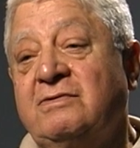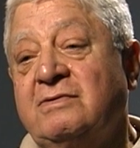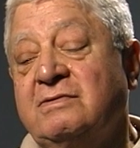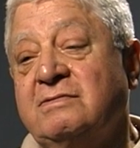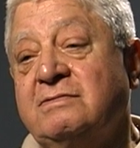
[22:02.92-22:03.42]

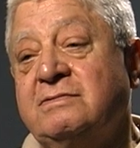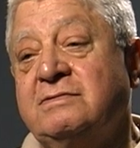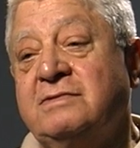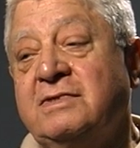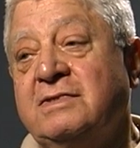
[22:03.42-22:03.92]

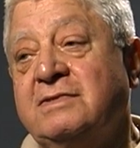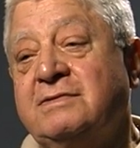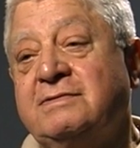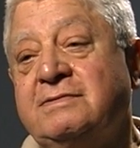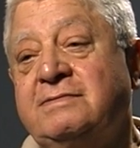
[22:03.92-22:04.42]

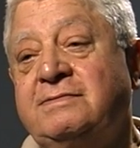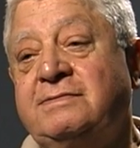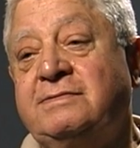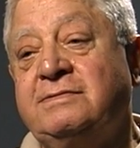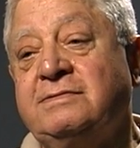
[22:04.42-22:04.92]
Yeah. All
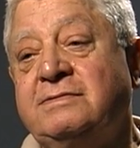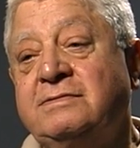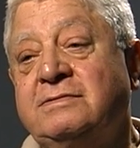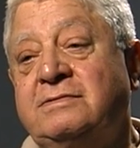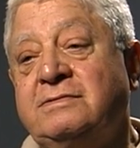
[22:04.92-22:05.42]

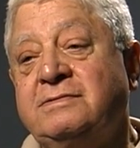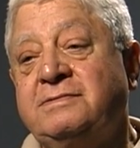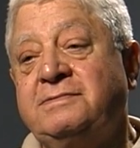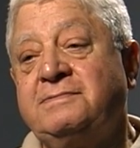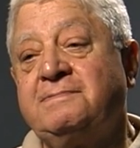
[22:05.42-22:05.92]
right, let me
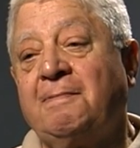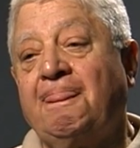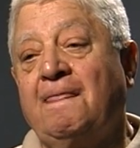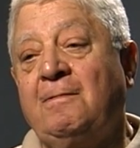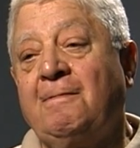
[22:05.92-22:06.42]
see. We
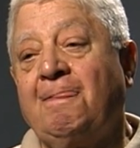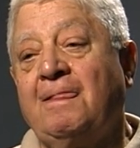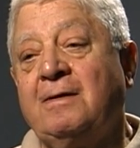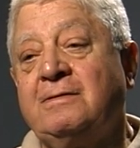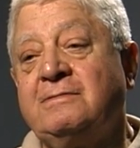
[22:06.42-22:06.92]
went from
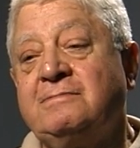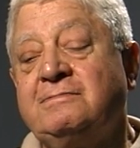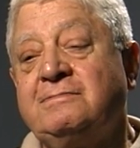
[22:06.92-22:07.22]
Wenzel.